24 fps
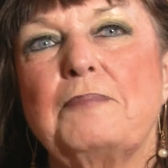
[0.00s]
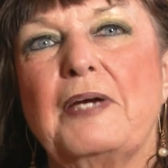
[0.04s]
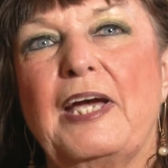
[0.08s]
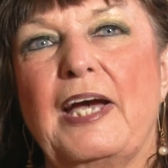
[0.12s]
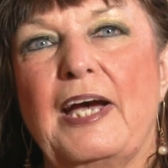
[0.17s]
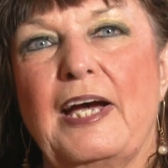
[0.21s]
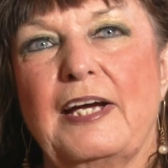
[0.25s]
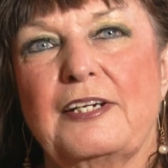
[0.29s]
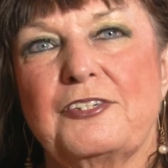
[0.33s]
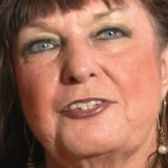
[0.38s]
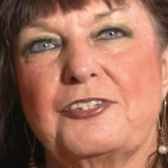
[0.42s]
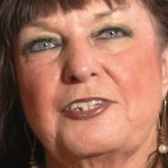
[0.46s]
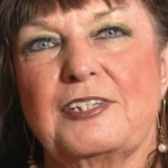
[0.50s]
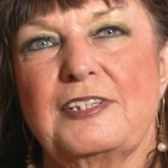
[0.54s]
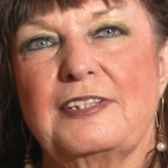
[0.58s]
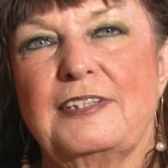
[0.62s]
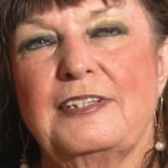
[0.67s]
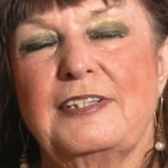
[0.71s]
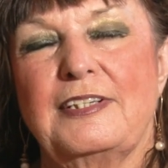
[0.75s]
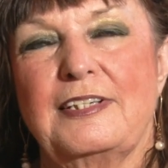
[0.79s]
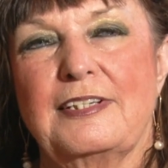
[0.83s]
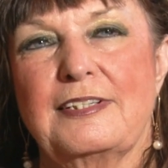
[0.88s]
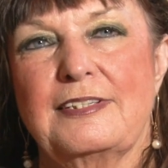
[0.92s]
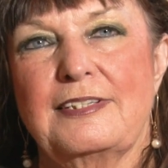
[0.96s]
passion
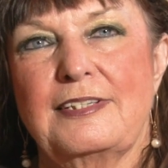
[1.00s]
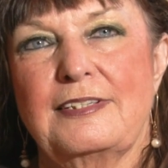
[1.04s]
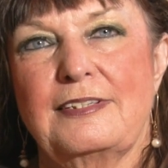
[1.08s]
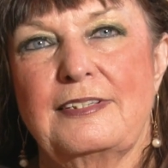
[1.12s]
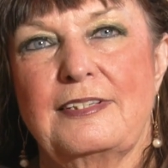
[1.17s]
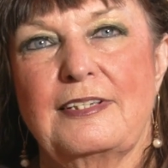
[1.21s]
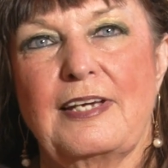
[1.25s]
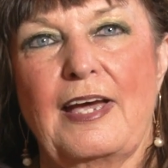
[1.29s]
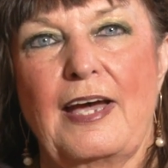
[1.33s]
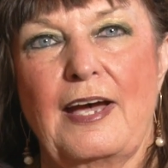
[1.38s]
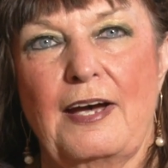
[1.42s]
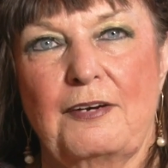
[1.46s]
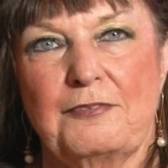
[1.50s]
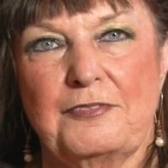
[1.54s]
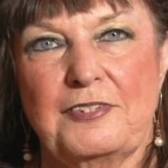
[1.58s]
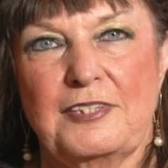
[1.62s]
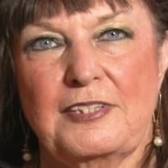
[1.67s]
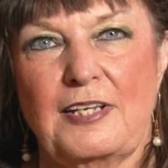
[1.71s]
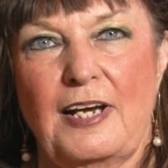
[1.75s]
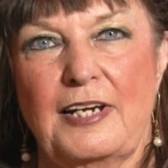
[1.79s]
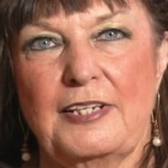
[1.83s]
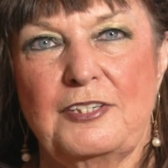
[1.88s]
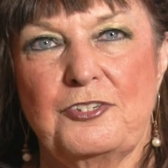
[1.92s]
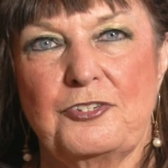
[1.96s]
is to have
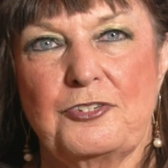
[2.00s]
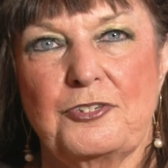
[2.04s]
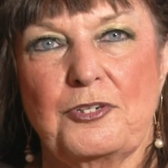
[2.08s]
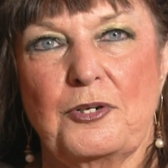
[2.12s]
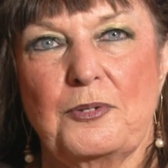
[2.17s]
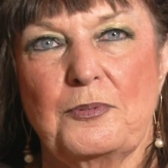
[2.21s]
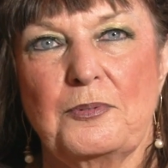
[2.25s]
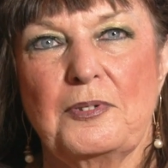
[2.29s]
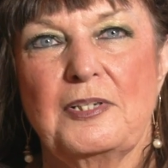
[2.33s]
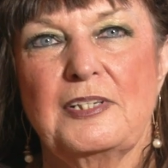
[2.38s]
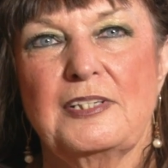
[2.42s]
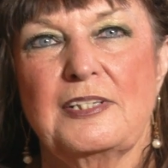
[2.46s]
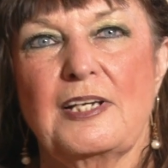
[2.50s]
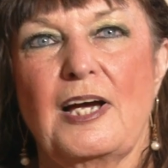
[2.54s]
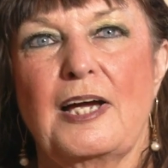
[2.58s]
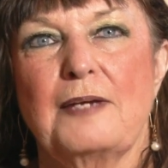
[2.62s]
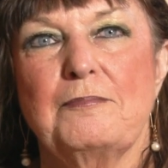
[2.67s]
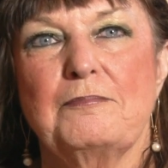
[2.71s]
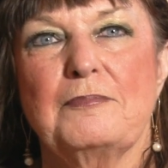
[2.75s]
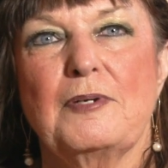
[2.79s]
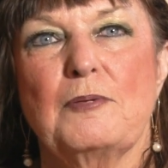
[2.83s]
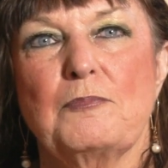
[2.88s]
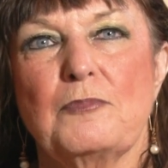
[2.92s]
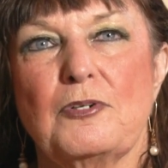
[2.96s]
sideshow
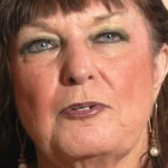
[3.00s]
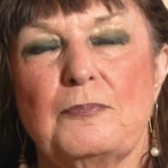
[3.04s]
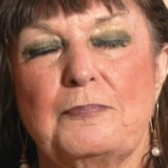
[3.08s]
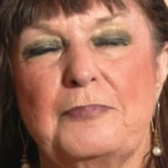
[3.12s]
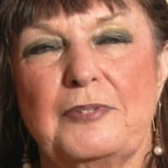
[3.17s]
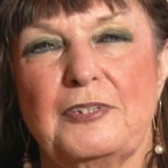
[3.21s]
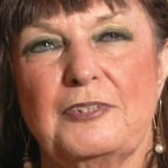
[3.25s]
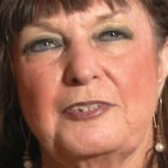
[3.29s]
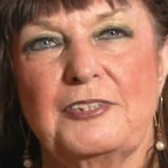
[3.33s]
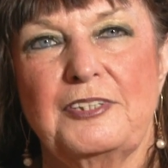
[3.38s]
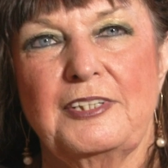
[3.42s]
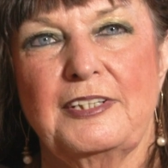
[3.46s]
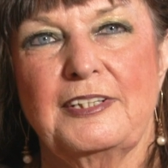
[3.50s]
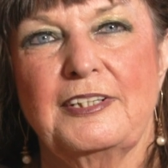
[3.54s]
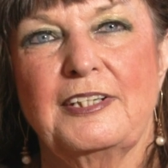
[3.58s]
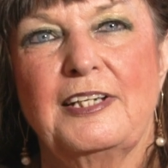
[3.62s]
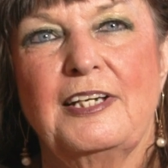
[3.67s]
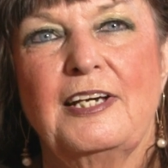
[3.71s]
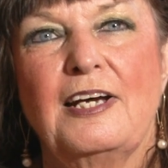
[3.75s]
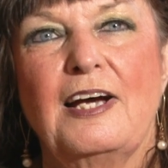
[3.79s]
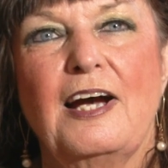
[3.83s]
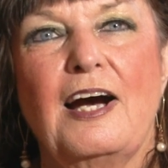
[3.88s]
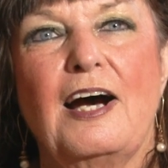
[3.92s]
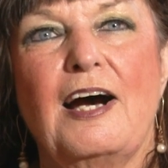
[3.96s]
type memorabilia.
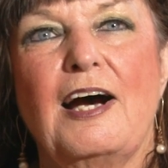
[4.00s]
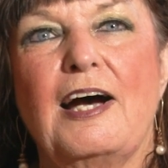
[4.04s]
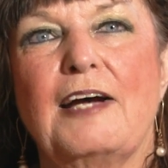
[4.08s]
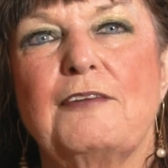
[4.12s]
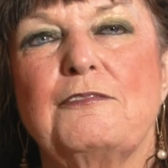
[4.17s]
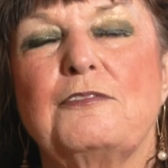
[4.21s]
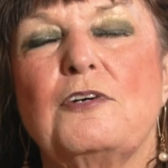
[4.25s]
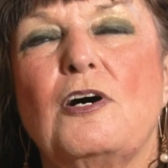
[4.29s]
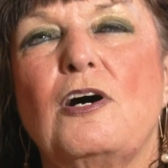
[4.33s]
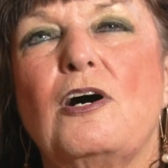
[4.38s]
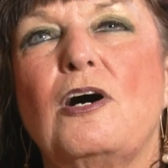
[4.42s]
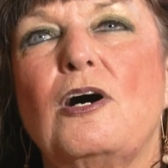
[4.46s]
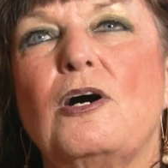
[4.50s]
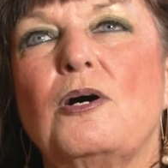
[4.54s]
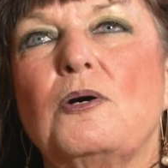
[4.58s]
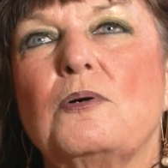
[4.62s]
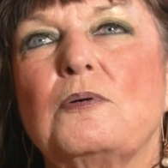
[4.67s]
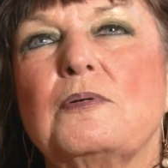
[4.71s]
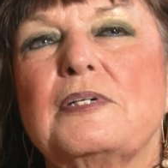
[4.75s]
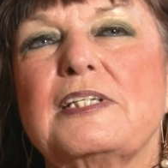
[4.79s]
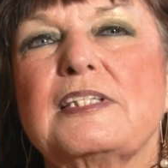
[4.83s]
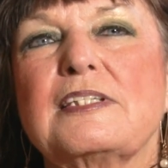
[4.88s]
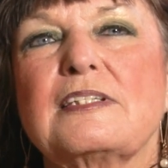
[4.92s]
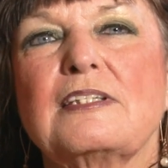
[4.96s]
I've
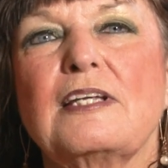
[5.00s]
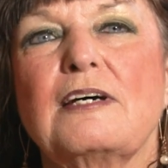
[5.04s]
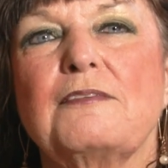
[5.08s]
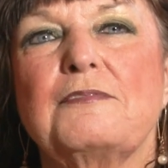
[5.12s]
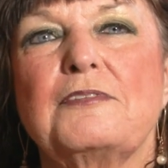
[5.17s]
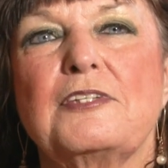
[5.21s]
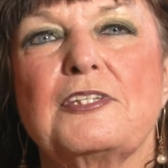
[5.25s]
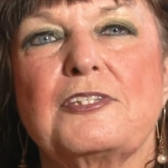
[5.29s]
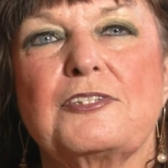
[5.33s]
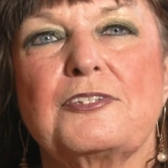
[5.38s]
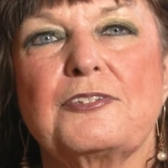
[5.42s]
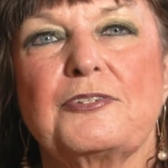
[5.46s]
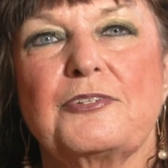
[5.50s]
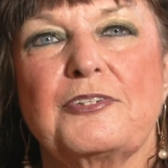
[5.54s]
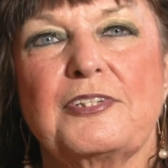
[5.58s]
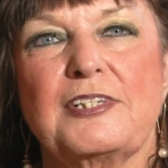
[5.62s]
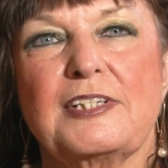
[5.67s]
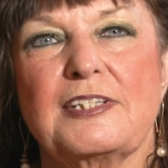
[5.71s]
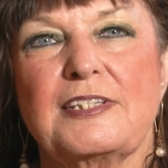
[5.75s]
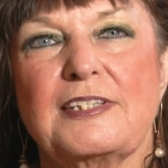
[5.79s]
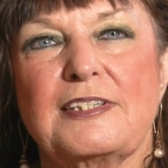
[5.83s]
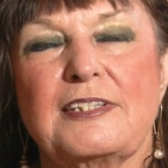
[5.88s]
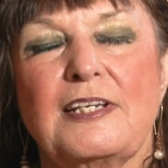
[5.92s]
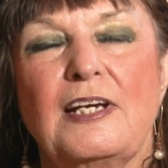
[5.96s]
always loved the
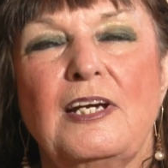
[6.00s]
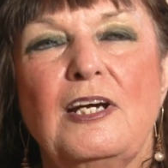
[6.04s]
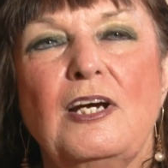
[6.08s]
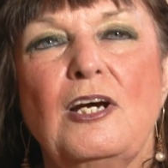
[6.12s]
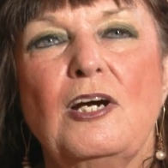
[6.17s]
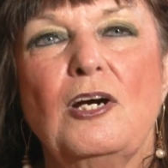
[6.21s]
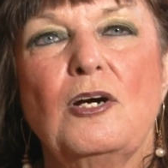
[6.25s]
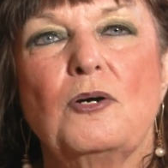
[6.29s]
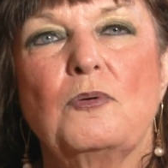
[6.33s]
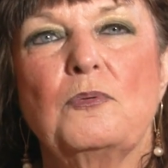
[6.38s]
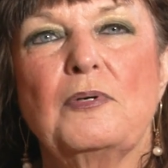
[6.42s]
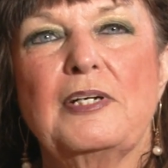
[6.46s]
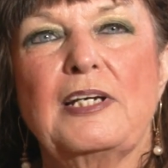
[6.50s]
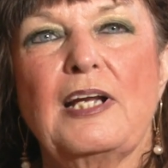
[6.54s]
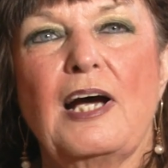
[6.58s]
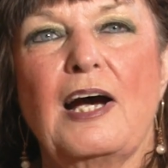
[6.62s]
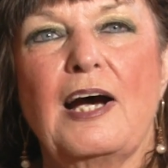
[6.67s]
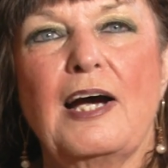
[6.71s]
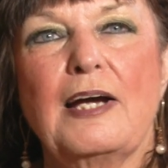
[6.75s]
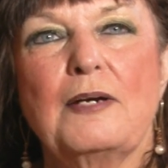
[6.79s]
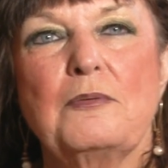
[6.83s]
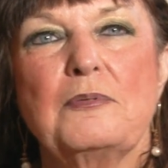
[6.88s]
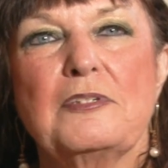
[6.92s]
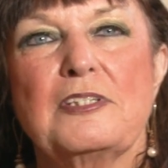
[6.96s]
circus. When
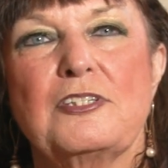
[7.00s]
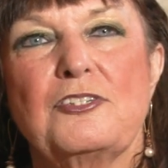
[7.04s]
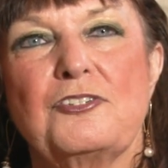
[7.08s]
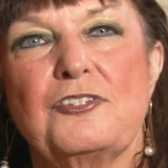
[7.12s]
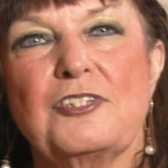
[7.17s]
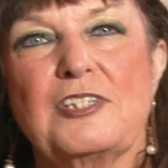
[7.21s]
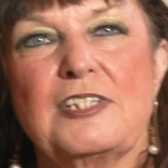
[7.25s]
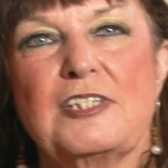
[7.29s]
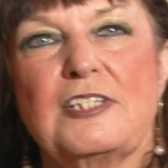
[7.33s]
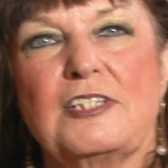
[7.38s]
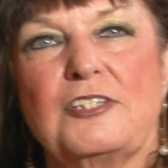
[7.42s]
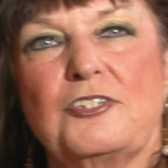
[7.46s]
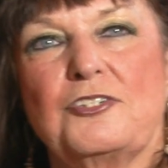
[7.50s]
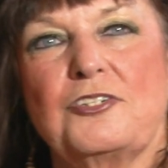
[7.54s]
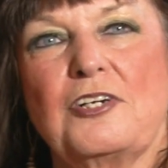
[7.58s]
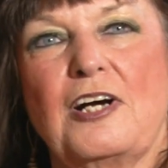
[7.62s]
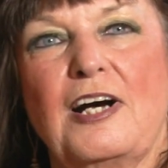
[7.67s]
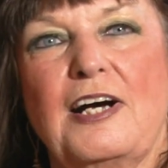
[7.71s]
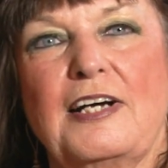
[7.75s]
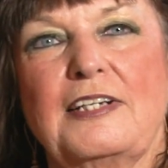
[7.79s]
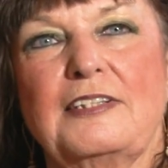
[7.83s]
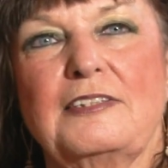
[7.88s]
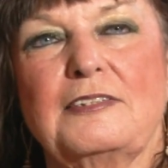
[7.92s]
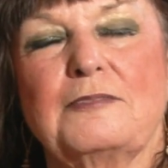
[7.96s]
I was just a
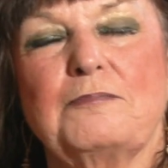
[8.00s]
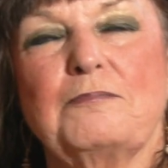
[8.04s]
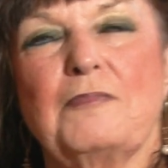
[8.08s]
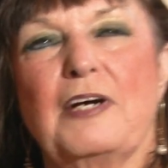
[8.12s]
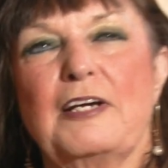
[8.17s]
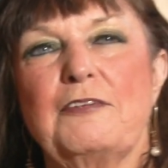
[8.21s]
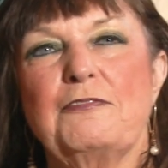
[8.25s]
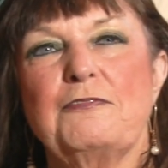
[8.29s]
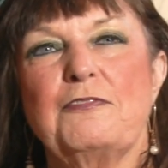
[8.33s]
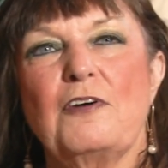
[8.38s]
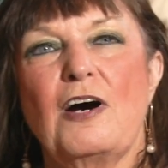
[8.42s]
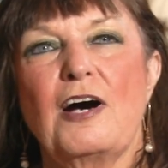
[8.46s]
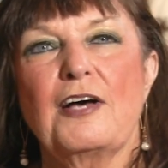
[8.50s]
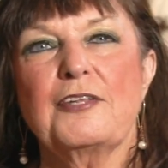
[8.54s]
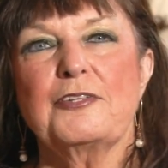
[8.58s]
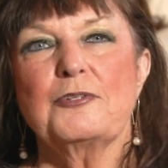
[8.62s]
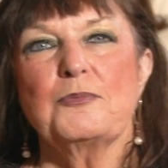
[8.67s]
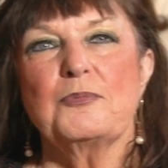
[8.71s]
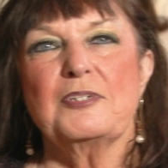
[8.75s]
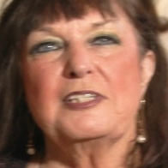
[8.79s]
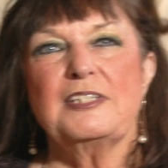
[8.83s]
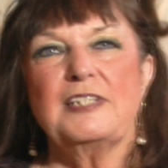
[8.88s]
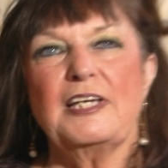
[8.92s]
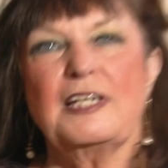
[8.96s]
child, my father
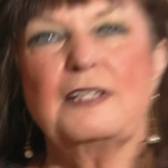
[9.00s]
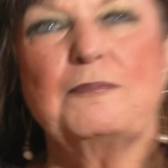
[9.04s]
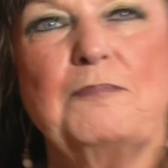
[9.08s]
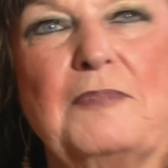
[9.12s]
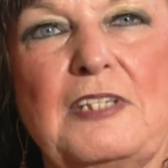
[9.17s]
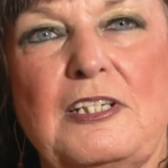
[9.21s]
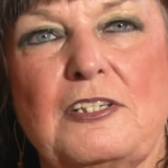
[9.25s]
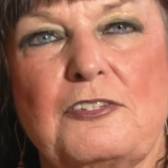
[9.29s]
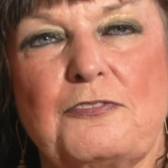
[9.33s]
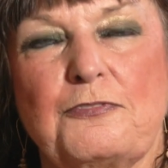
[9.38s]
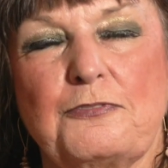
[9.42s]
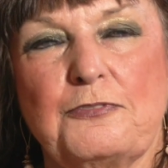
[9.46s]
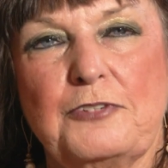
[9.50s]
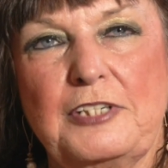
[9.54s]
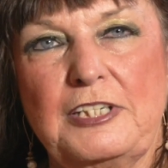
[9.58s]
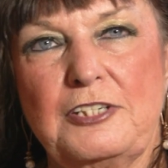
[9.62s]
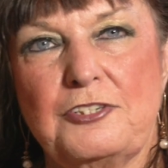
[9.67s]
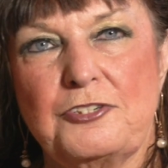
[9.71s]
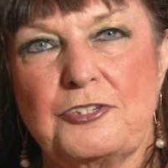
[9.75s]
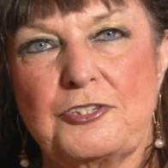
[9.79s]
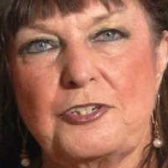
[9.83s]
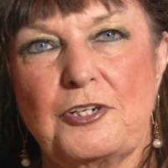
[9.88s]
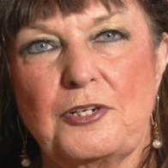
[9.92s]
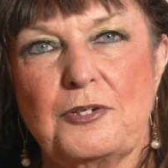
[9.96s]
would take me to freak
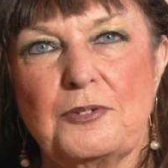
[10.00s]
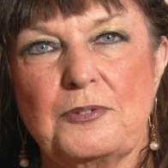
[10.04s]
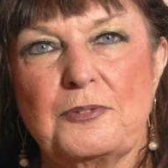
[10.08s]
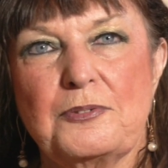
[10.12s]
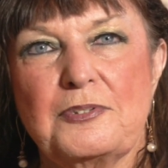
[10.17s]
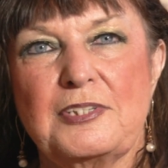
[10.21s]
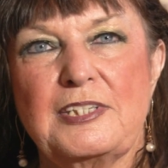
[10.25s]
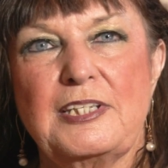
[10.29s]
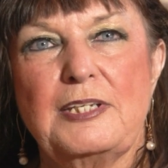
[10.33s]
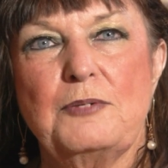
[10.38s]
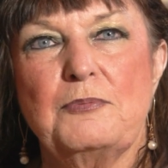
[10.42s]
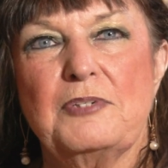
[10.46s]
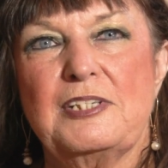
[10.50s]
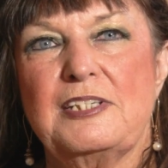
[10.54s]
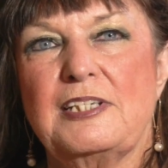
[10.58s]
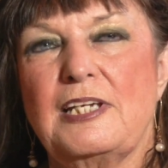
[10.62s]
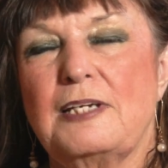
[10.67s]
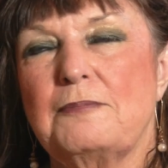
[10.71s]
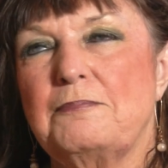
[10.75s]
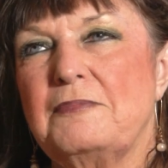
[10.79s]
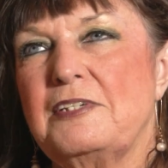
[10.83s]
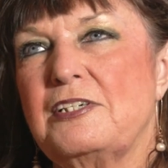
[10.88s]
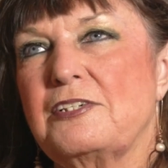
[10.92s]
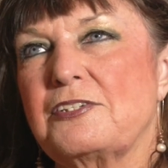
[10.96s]
shows, he would
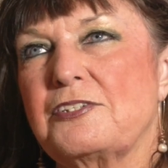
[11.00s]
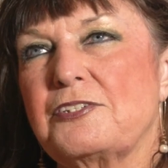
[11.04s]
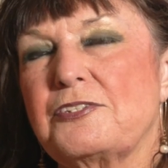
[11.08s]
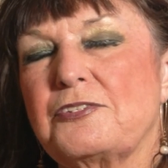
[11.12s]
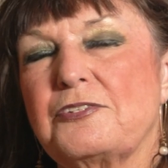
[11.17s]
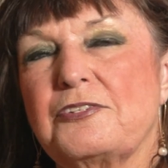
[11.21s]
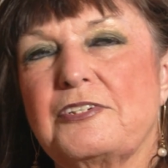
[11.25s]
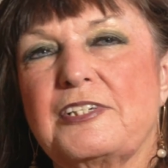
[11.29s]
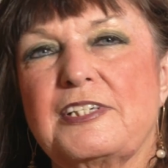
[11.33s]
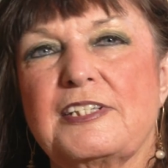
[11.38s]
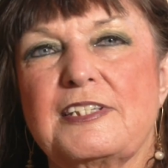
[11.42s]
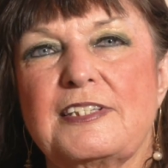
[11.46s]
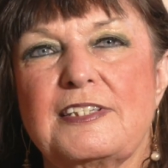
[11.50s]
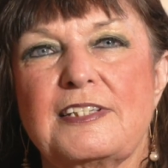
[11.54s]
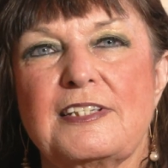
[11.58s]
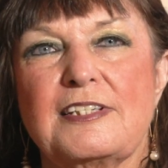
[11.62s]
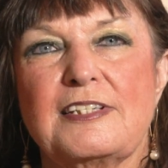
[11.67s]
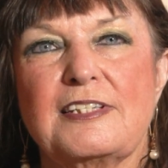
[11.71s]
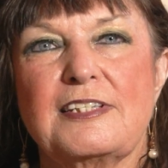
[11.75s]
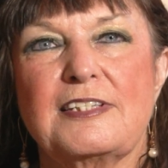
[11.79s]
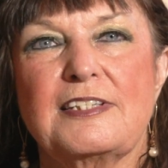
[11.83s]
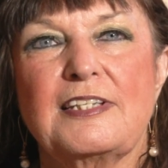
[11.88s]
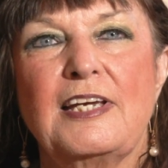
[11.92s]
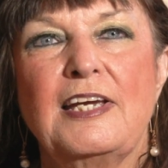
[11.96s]
take me to
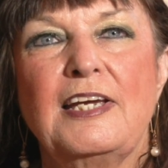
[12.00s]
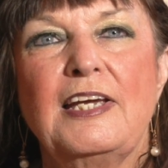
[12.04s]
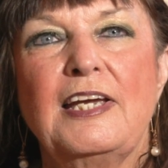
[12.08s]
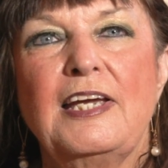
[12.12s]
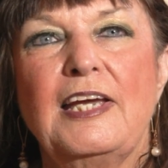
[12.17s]
circuses,